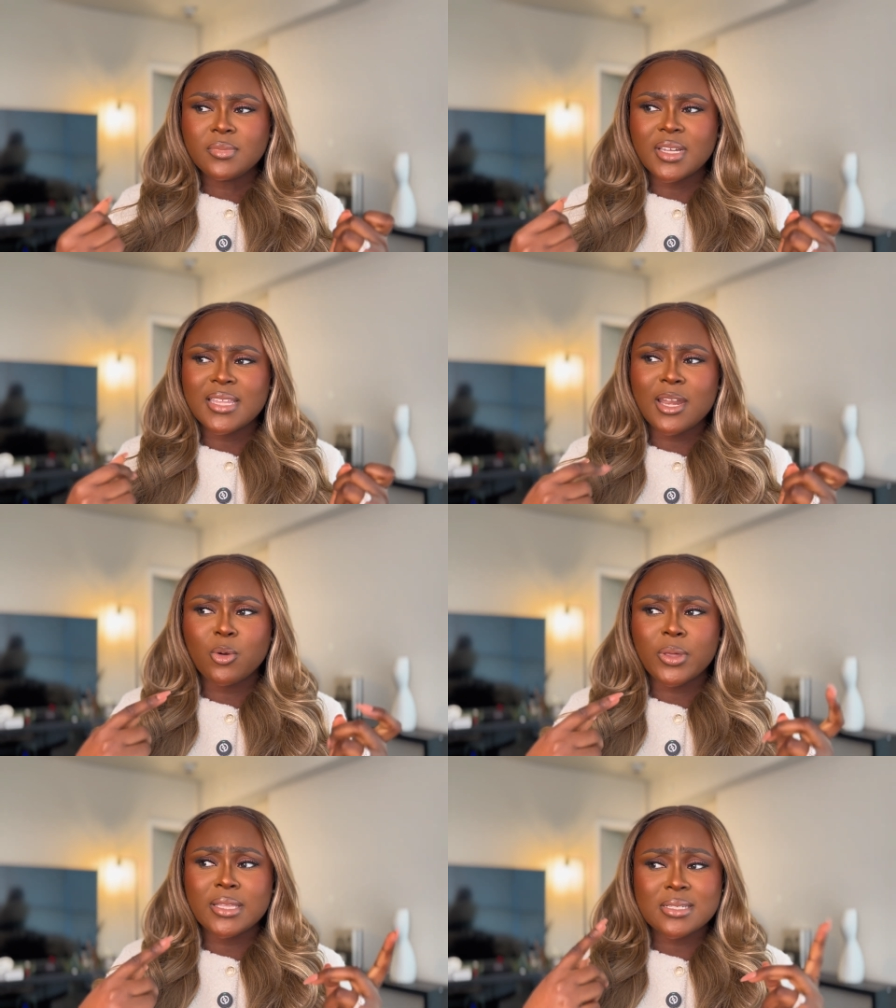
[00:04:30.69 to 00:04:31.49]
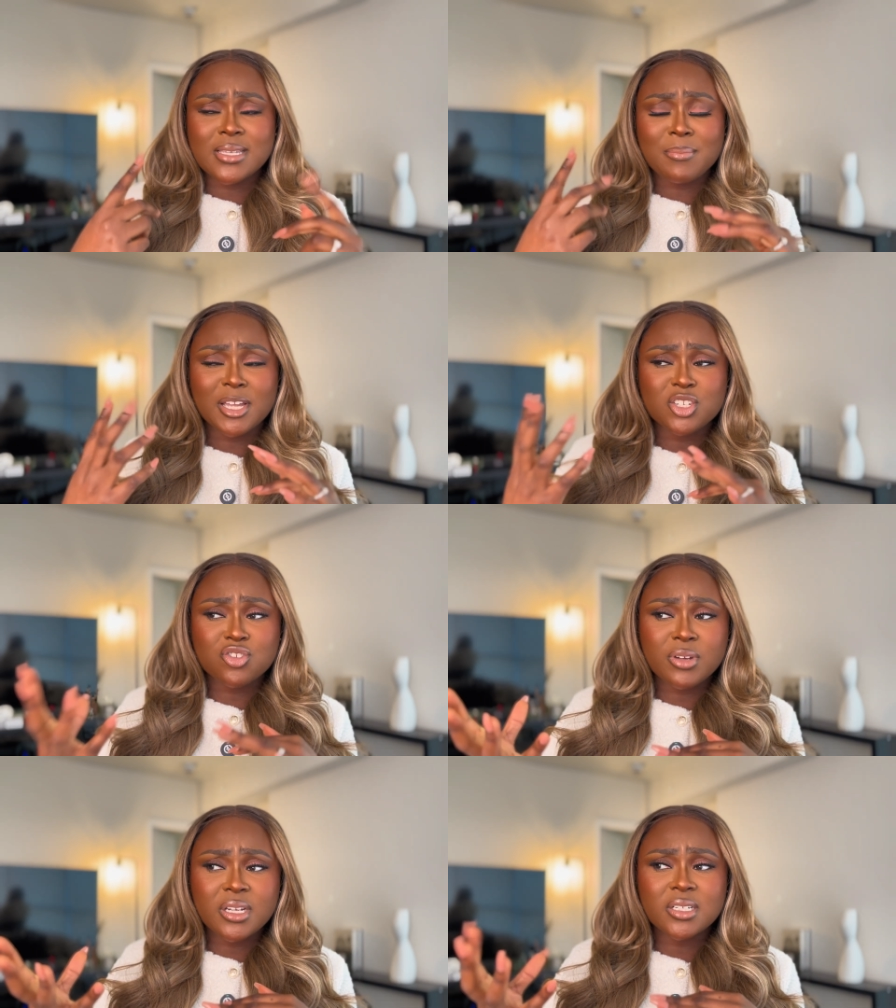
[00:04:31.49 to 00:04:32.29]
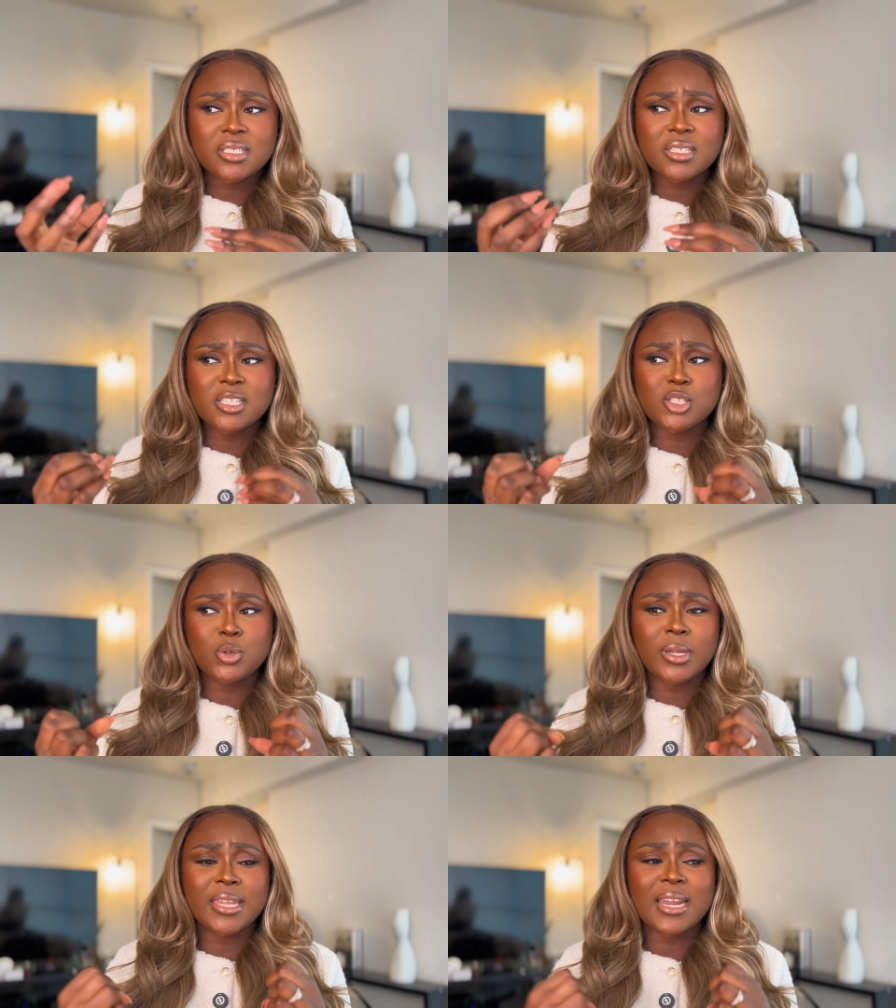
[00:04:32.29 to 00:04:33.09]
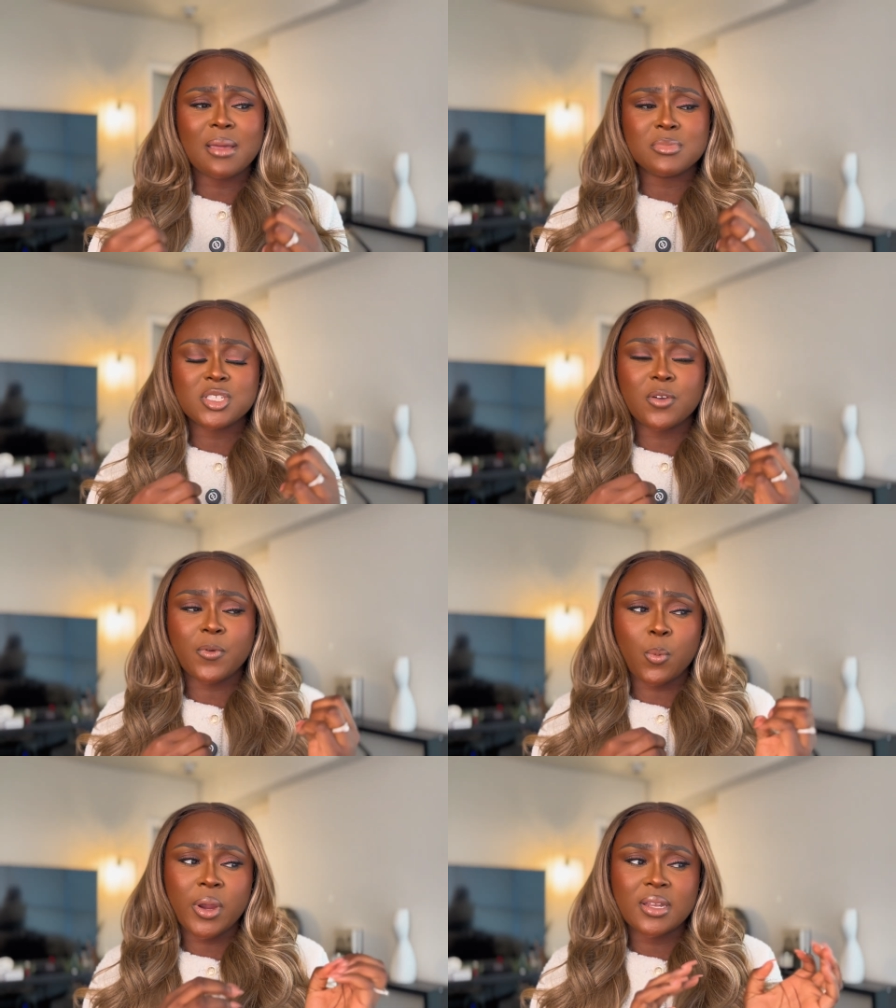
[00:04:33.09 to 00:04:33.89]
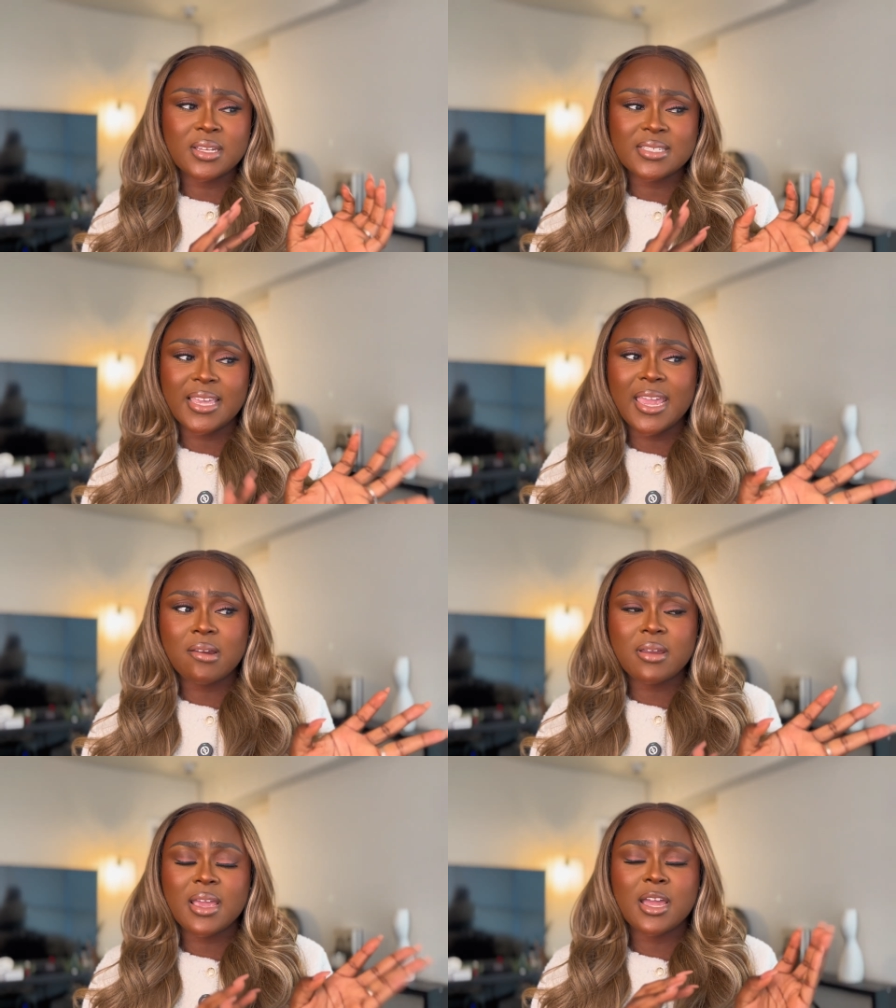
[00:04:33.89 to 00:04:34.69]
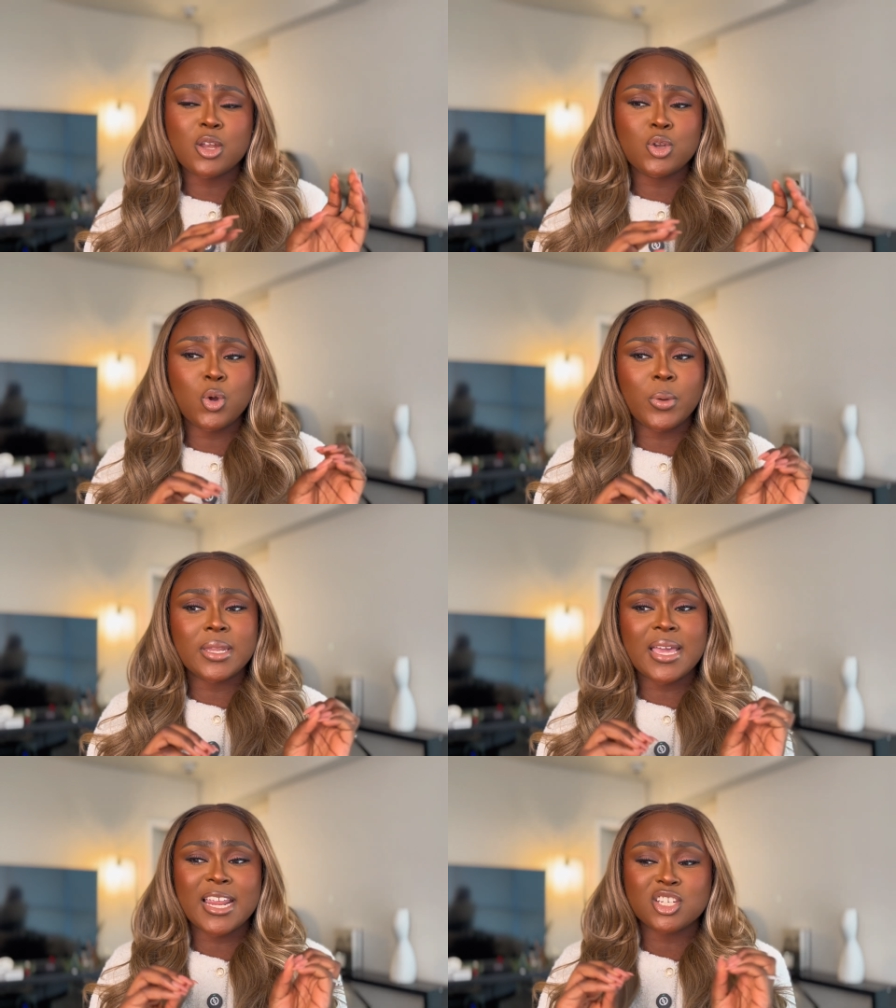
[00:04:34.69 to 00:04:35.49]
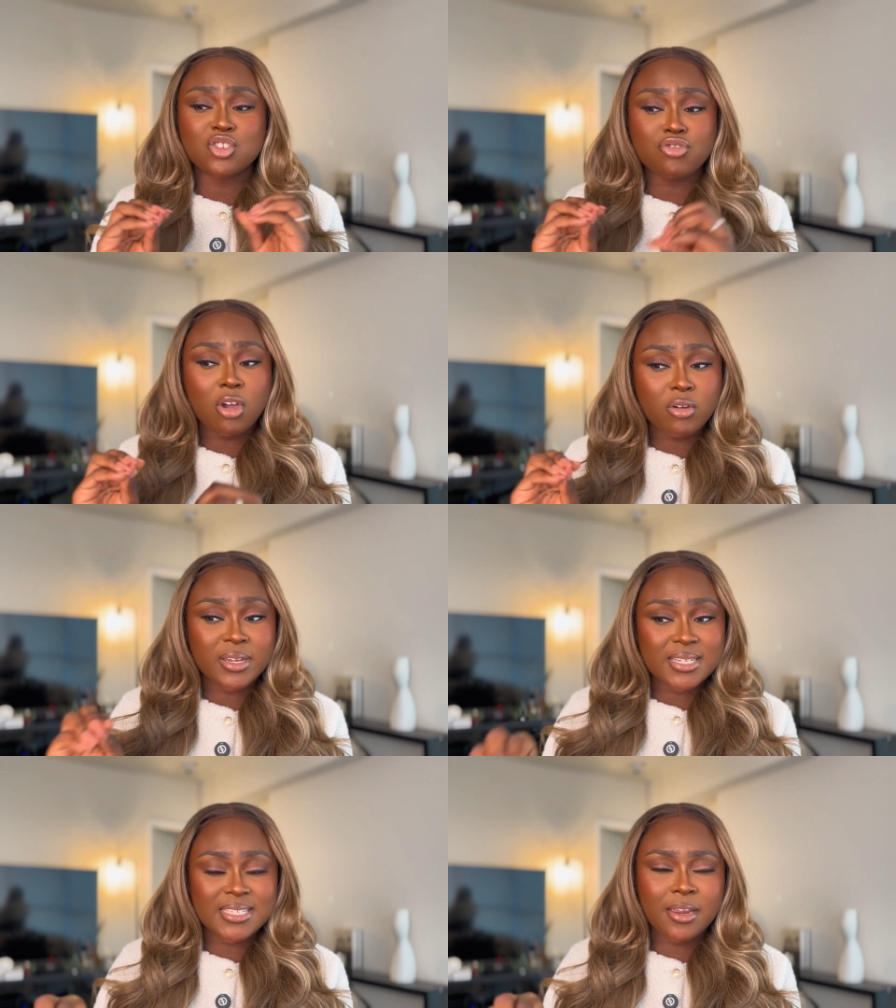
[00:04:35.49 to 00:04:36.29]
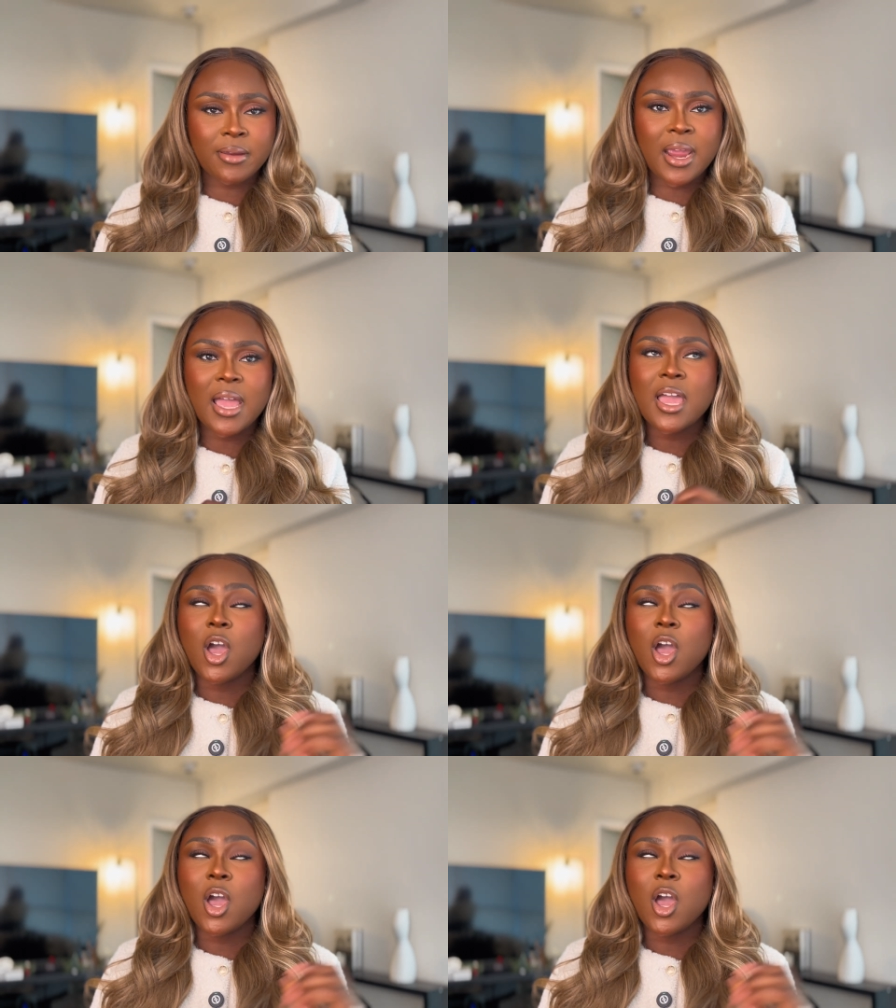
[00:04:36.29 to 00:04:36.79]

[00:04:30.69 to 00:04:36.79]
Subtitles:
that, okay, these are my triggers, knowing that I'm suffering in this area, knowing that I struggle in this area.